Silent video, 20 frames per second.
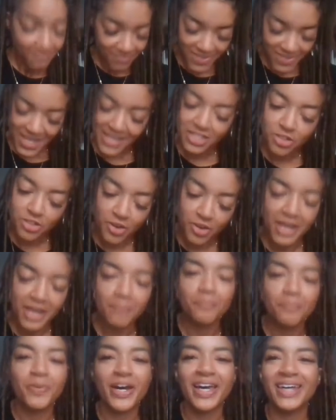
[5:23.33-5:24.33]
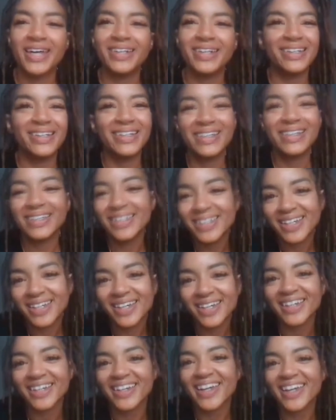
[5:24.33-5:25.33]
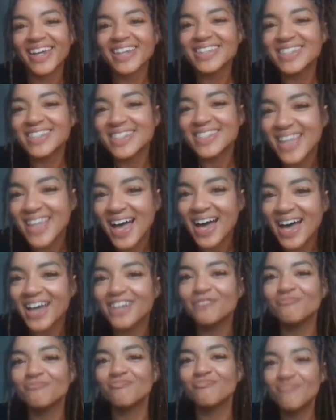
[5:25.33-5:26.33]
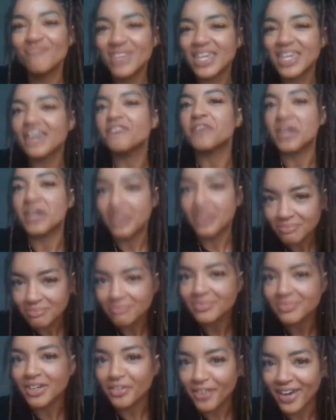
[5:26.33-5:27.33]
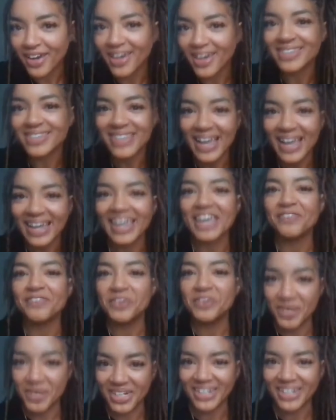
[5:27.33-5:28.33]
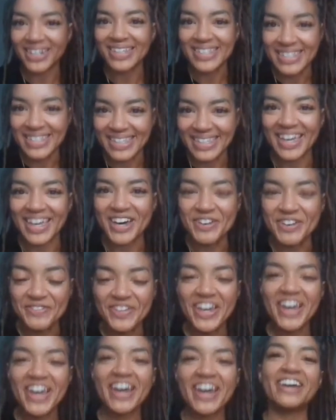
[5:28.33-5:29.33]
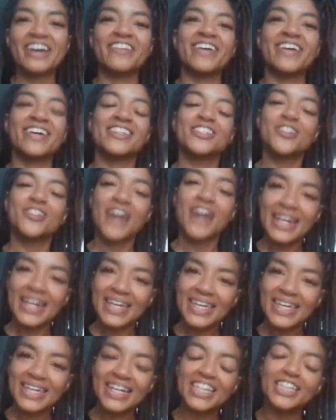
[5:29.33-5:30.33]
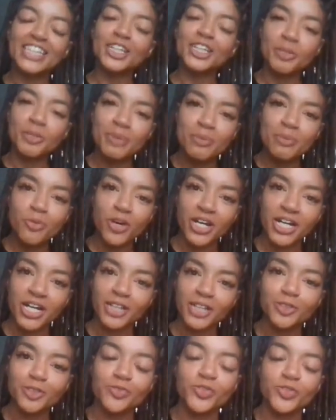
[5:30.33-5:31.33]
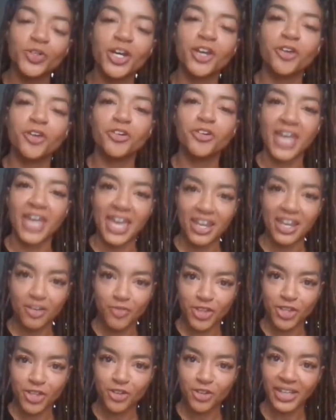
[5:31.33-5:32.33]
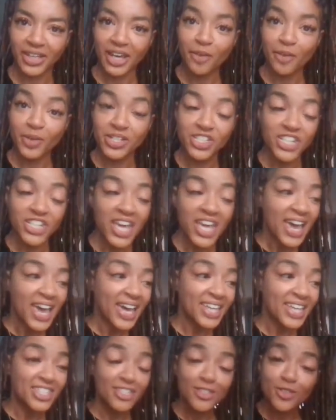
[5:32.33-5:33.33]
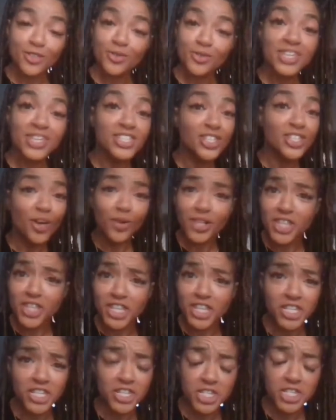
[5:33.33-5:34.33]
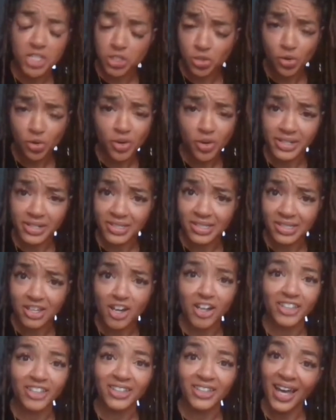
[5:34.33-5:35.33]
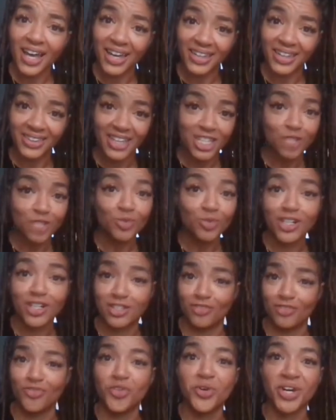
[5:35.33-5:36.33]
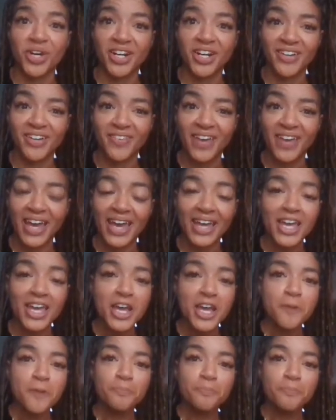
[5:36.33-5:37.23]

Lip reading: That's great, but it's not giving. Okay. It's not giving what it needs to give. All right. Try to get a little bit more colorful and creative with your language. And to do this, go to the thesaurus online. That's what it's for. Okay.